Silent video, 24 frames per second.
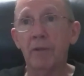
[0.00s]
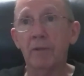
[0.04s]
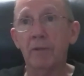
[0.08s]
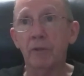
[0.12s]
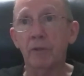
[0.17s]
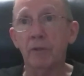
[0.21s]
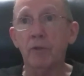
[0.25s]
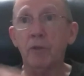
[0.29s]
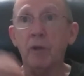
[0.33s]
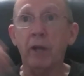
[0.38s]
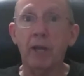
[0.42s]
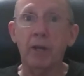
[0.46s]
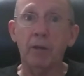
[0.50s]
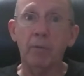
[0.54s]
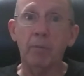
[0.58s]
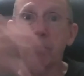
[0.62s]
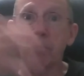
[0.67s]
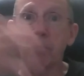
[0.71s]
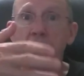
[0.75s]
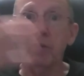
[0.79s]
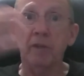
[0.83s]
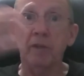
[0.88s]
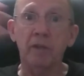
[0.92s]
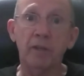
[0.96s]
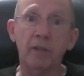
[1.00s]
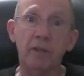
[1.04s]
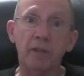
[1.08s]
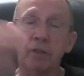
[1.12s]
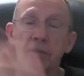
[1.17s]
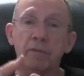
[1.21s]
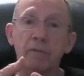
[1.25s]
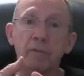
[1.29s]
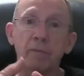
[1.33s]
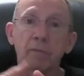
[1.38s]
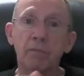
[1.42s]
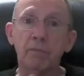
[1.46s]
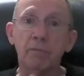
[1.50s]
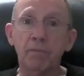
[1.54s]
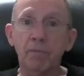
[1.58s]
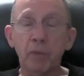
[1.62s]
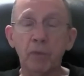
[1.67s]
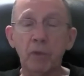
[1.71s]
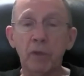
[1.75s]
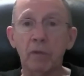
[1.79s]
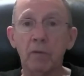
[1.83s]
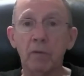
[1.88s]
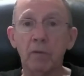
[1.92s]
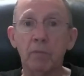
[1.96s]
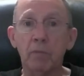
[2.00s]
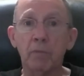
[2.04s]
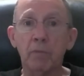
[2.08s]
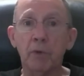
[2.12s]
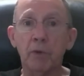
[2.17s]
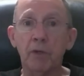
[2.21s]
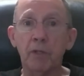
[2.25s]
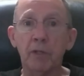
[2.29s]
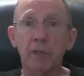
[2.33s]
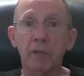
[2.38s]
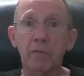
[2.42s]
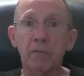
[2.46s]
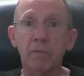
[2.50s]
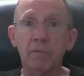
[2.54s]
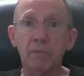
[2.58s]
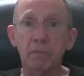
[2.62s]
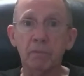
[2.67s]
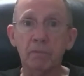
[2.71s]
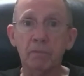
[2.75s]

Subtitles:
to try to prevent us from, putting